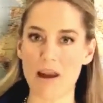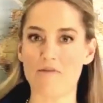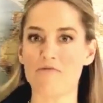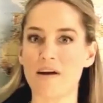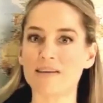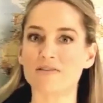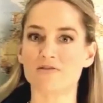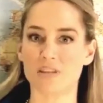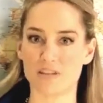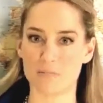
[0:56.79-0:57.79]
and effective
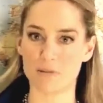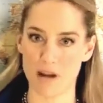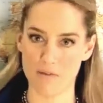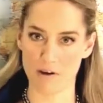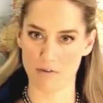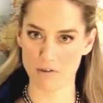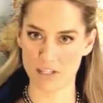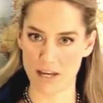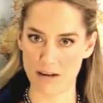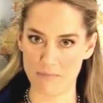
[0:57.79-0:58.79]
systems that I've ever
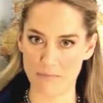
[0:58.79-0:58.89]
seen.